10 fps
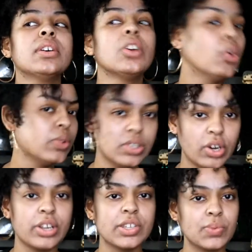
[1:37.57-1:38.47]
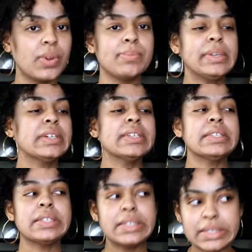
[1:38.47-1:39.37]
go with the darkest one
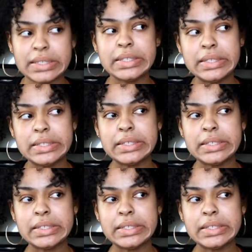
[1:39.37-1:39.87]
because,